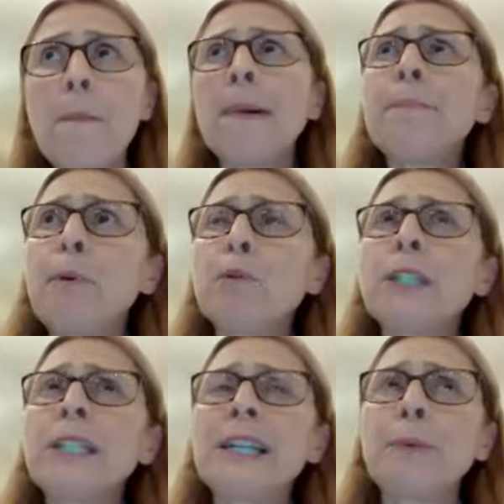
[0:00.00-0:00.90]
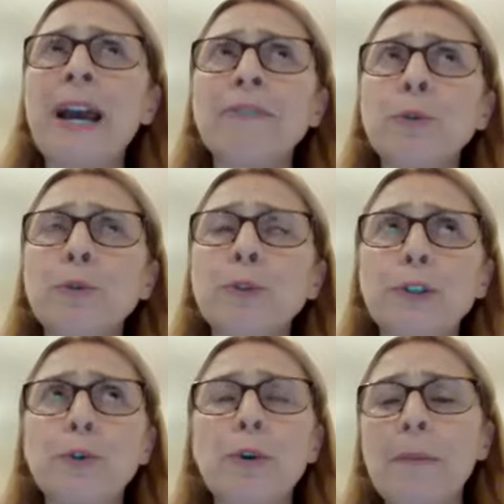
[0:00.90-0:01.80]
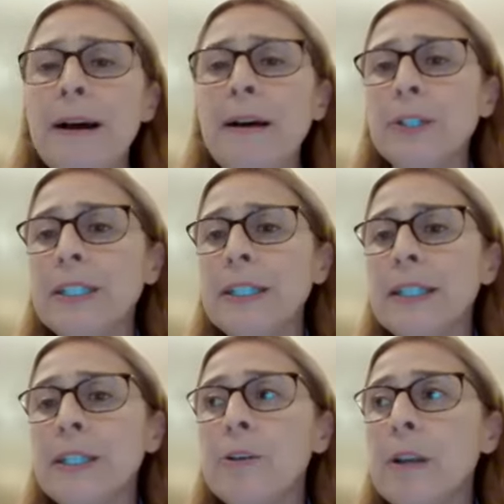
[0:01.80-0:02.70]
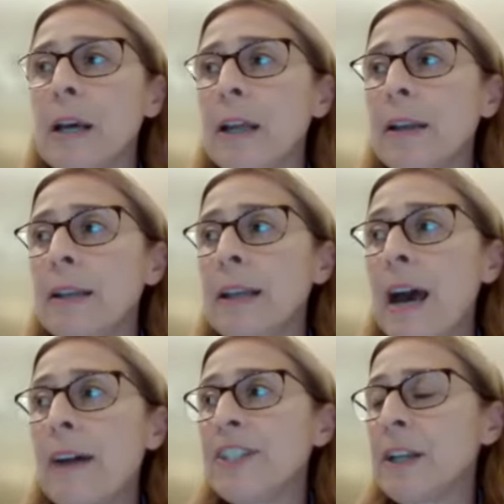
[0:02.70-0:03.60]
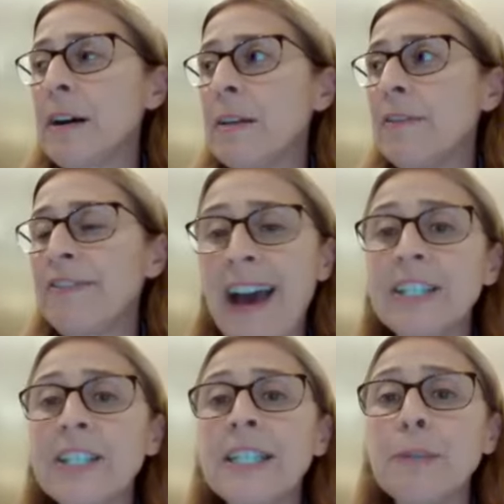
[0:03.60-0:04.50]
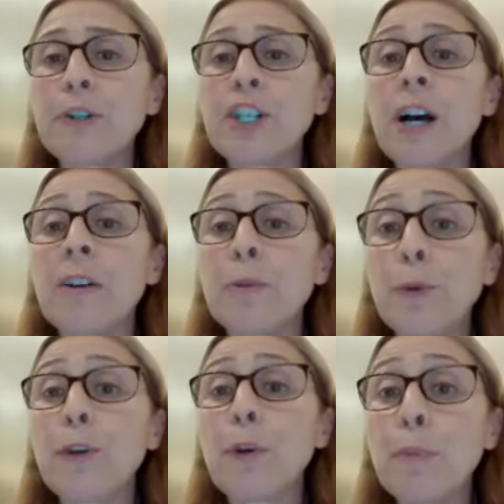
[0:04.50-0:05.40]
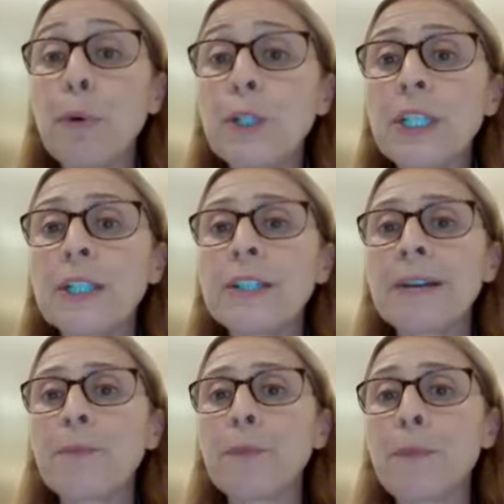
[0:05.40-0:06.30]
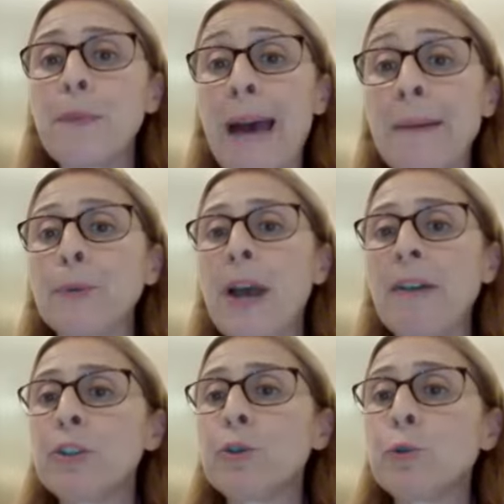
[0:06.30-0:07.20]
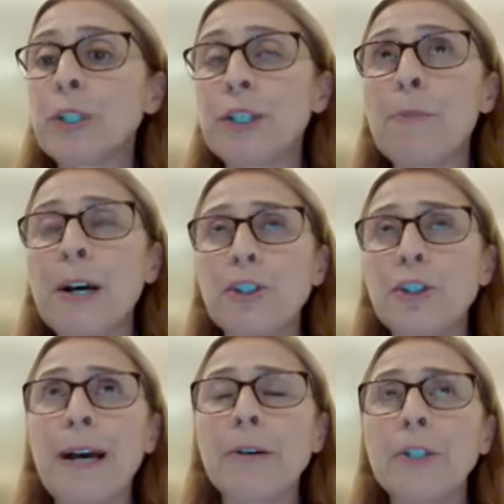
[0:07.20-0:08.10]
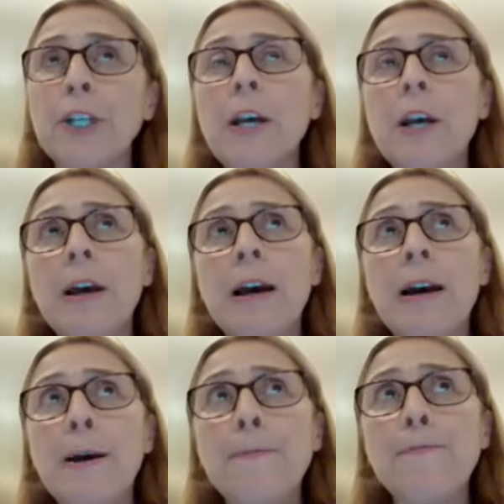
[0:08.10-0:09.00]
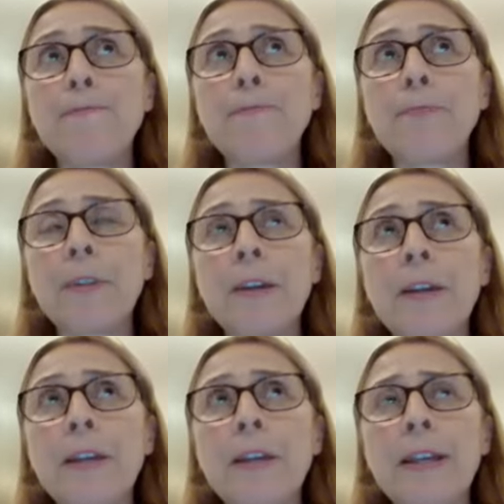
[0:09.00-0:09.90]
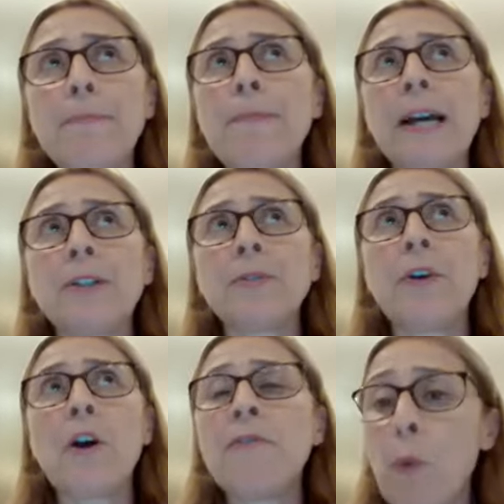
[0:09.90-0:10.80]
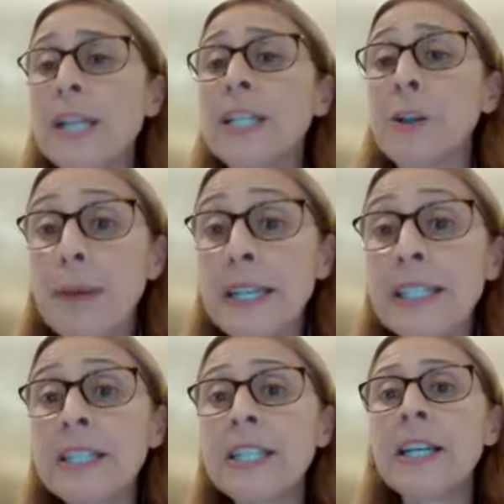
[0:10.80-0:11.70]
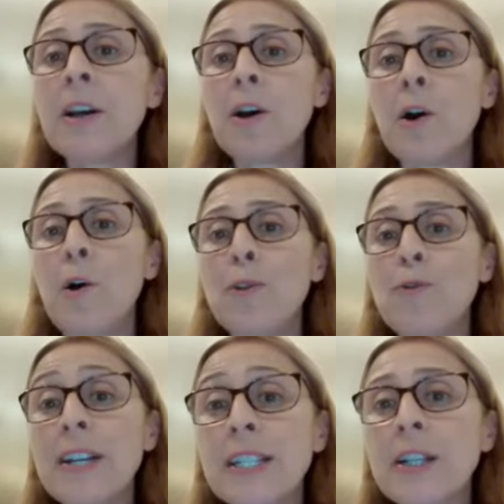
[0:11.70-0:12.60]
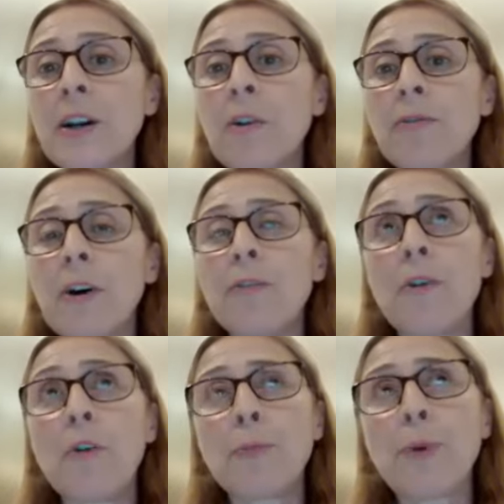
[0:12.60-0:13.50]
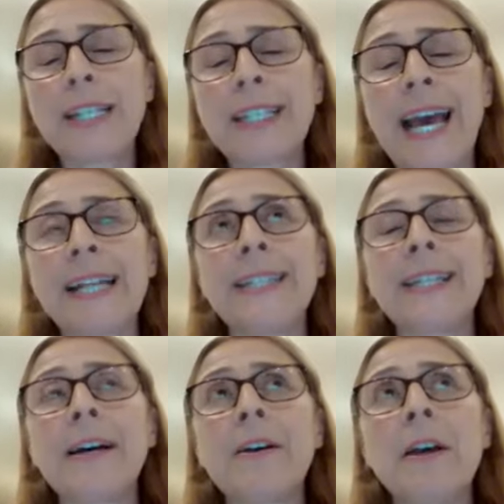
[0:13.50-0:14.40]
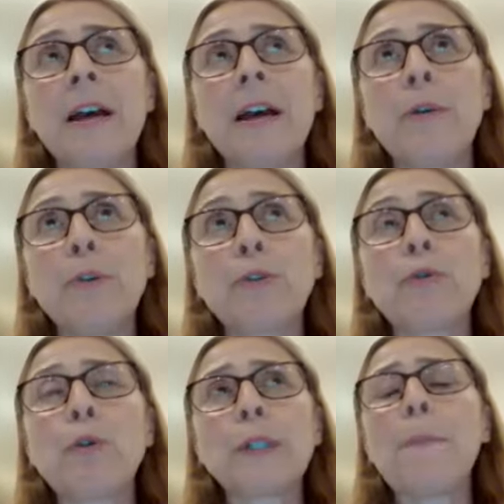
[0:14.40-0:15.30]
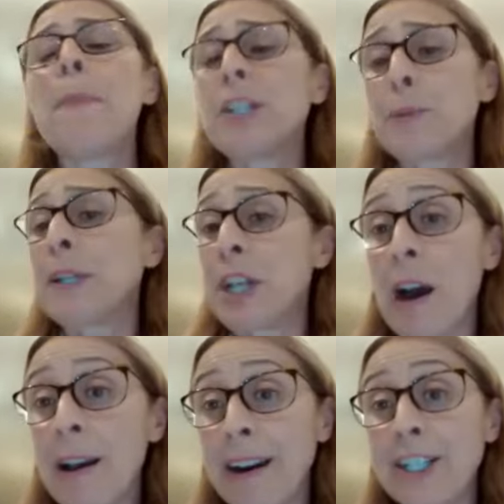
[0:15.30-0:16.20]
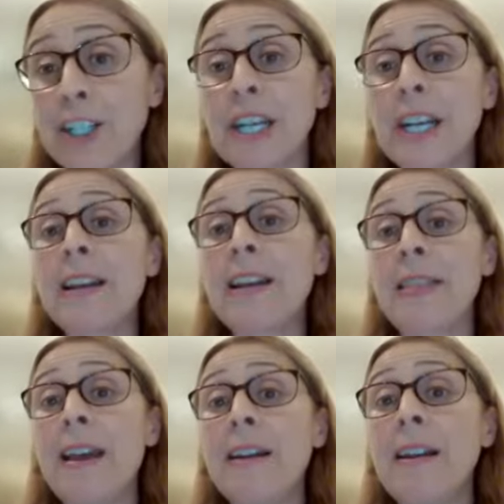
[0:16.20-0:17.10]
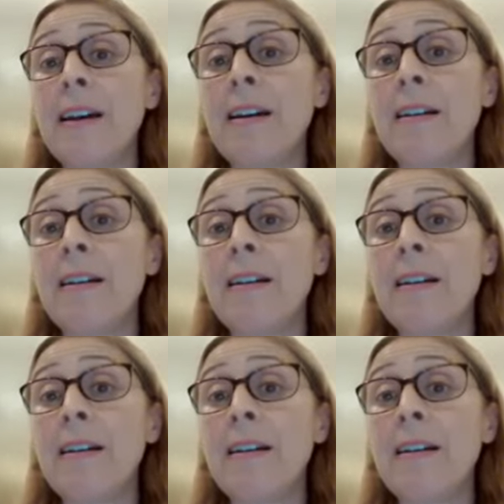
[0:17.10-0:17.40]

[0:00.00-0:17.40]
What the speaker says: But importantly, we have to also talk about, lifestyle factors, which are also important, and perhaps we haven't talked so much about the impact of overweight and obesity on the risk of breast cancer, which of course are much, much higher actually than